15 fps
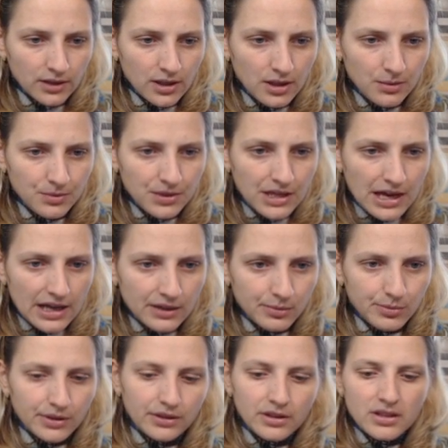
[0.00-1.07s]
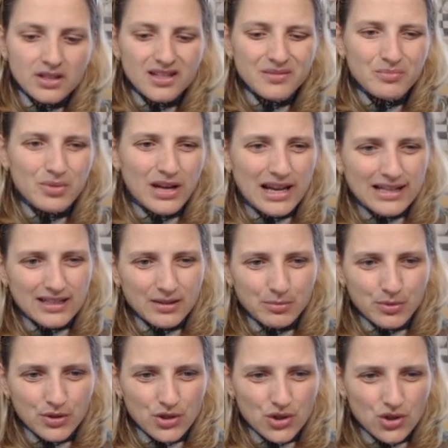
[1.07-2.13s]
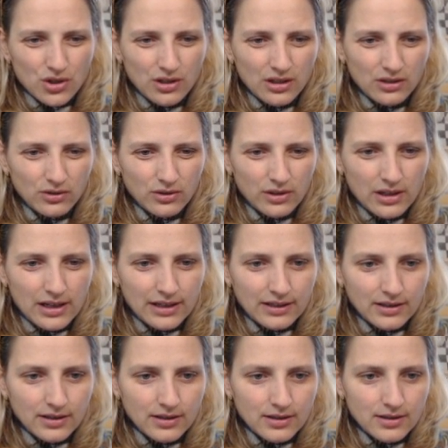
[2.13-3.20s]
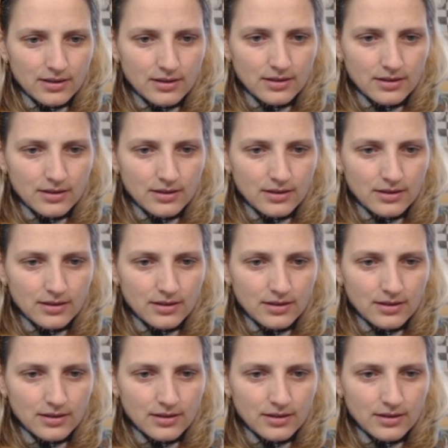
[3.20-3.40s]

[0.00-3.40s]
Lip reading: keep that, but it's unpleasant position. I don't like this.